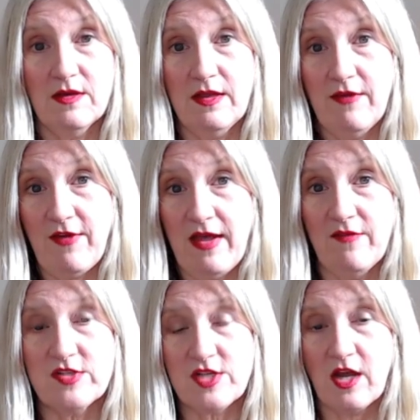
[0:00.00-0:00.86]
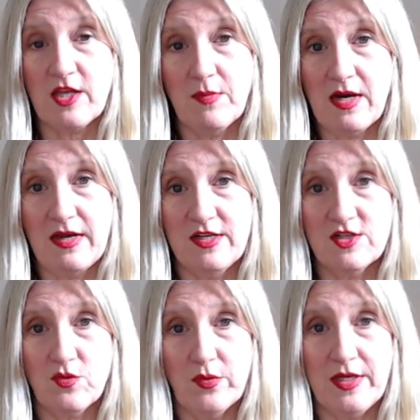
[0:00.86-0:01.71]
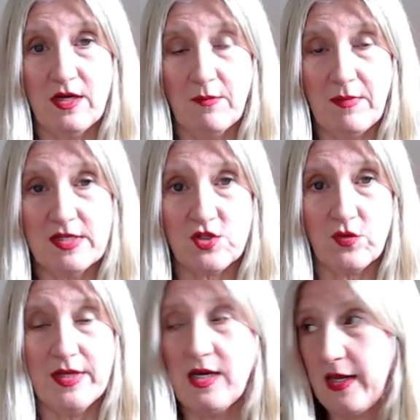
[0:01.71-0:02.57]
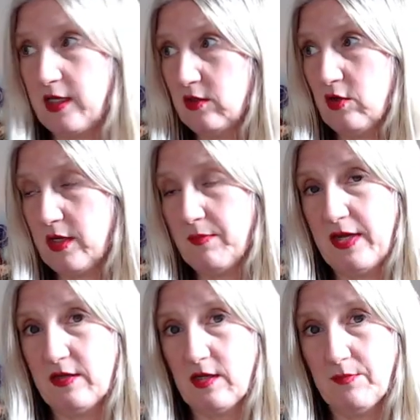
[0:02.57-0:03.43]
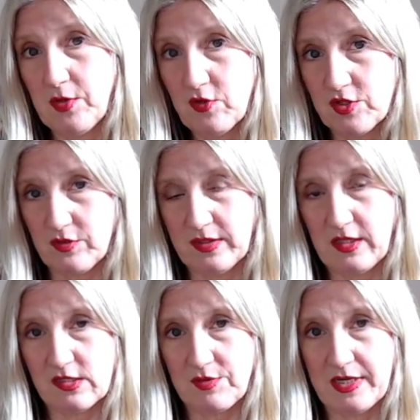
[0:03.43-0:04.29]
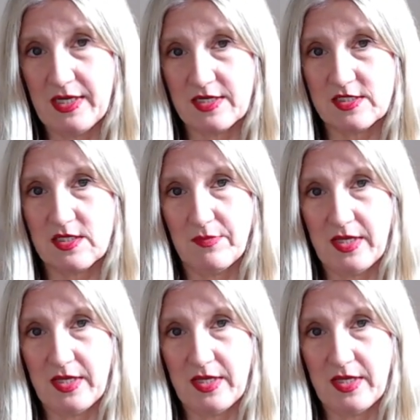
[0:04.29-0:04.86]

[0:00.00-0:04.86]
If I have a document I need to read on my screen, I can look at my computer screen that's right next to me